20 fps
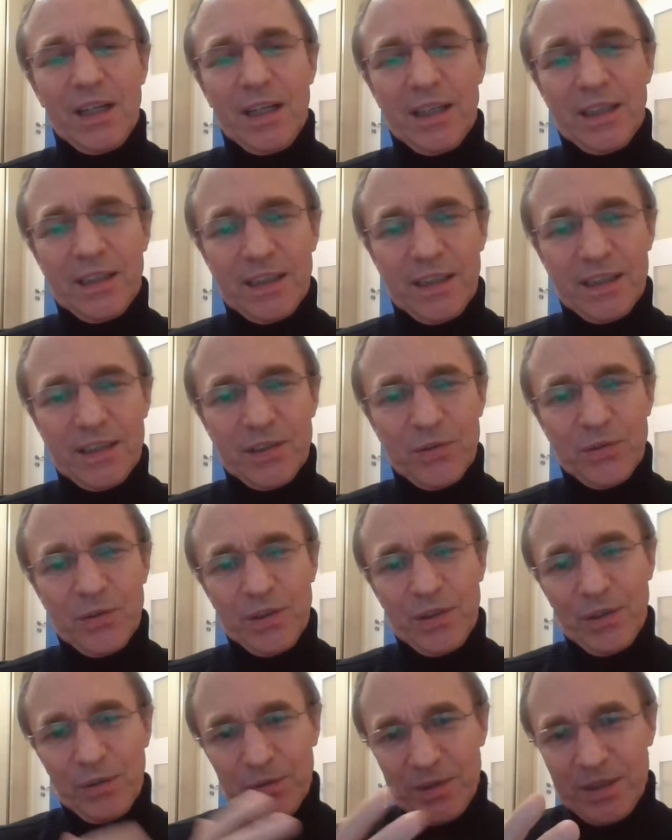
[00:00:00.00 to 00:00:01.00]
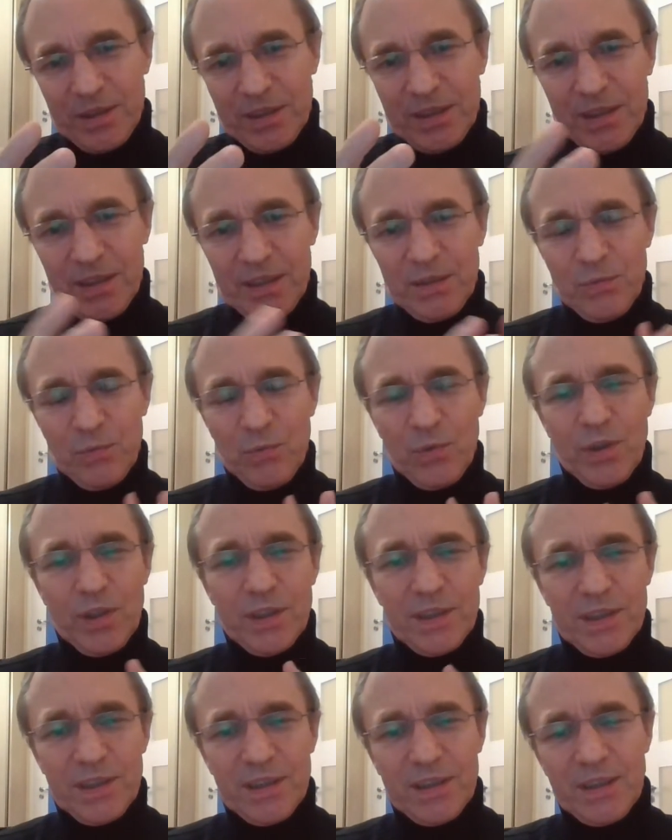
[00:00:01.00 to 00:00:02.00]
And as you know, this
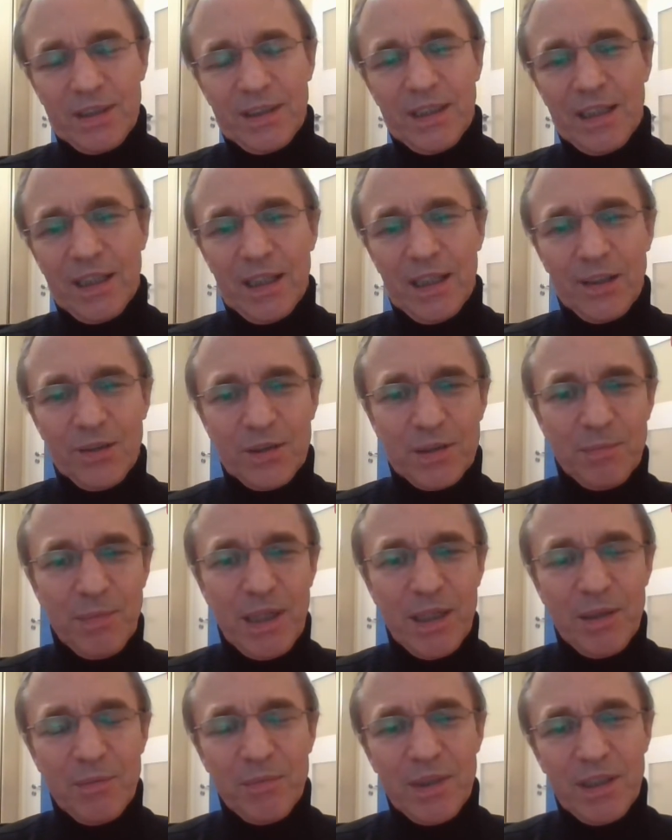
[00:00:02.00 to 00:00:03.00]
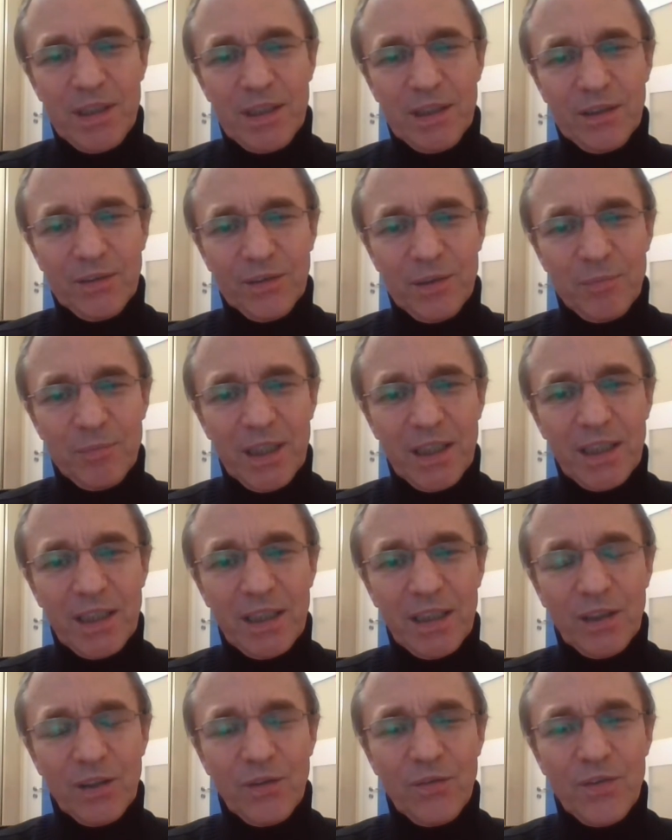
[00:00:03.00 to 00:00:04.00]
was announced by me on the
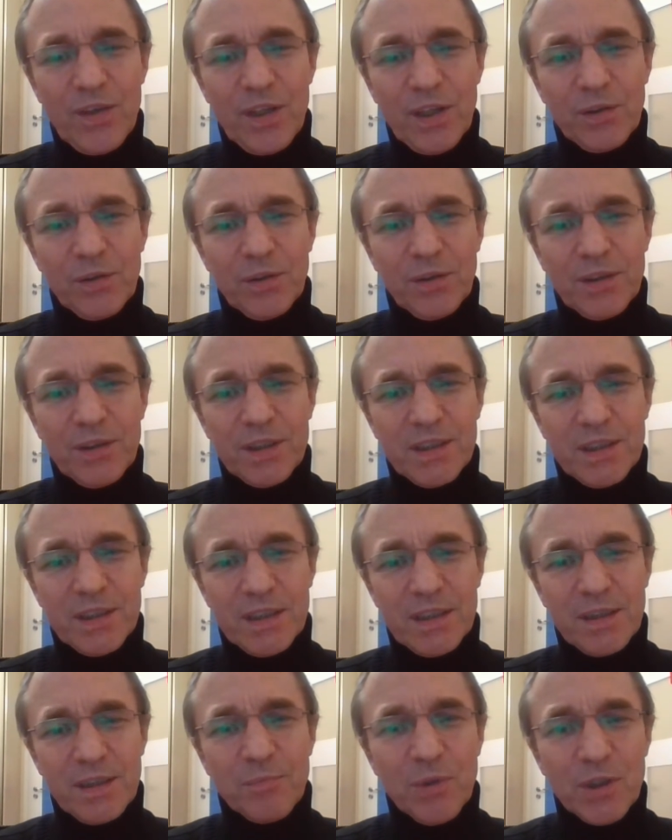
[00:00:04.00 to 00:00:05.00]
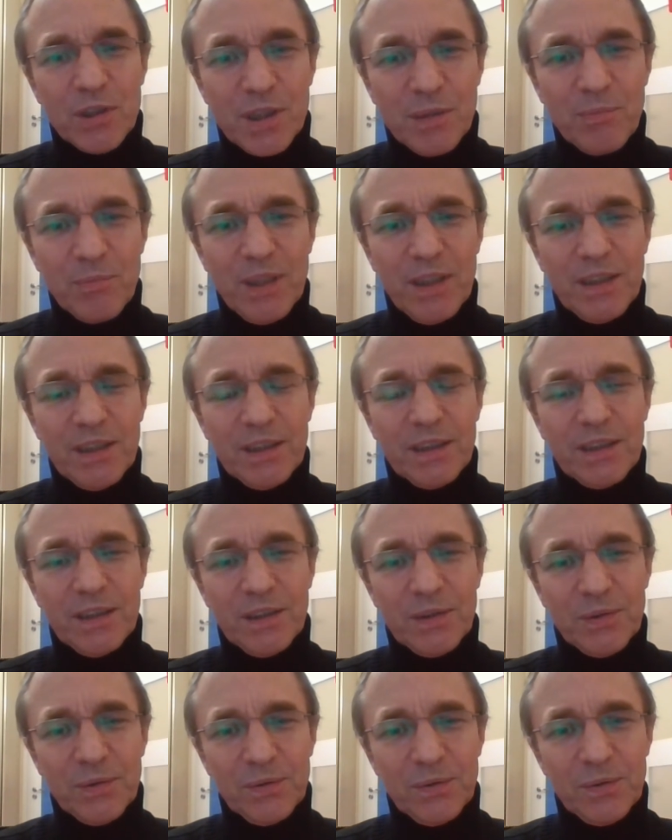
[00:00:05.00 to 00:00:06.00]
beginning of the course, the possibility
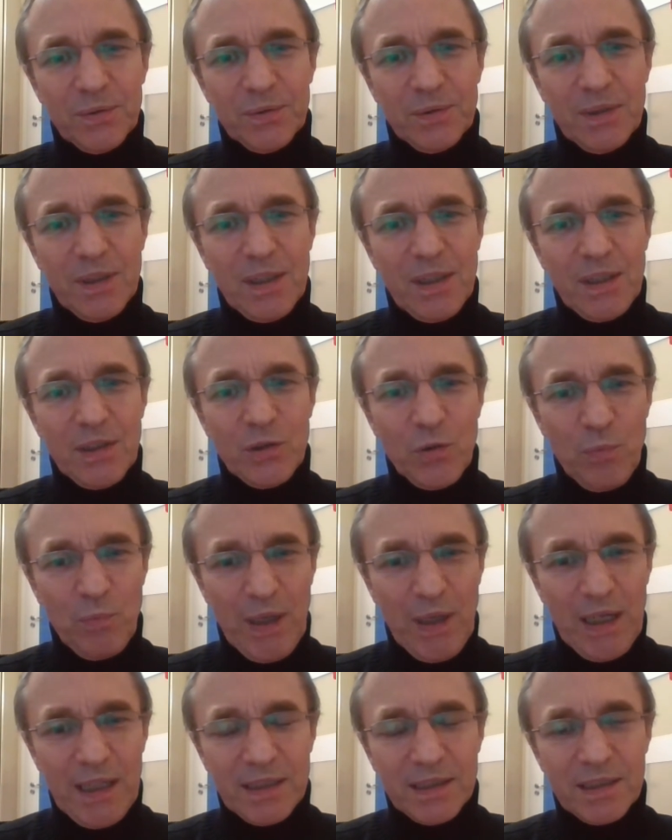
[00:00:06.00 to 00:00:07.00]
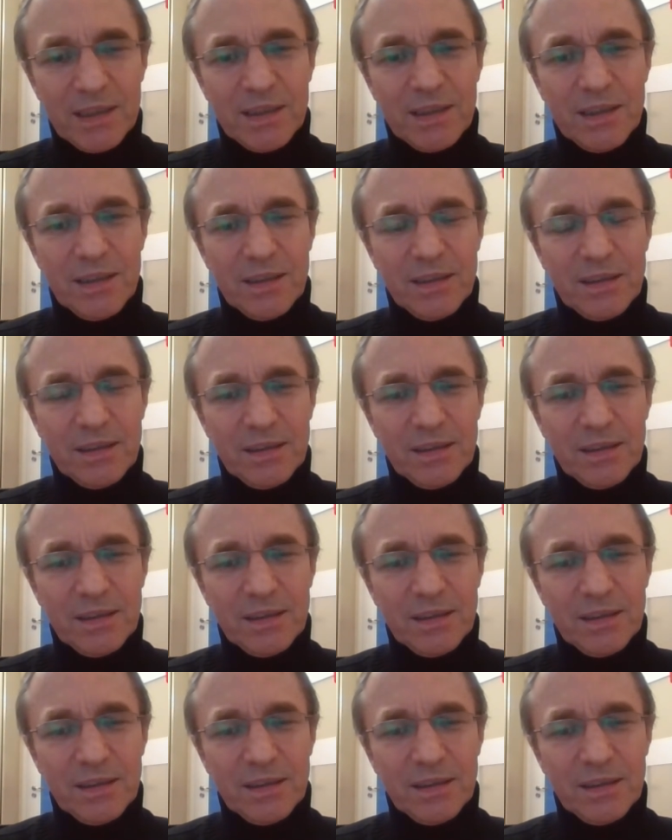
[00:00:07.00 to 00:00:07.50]
to pass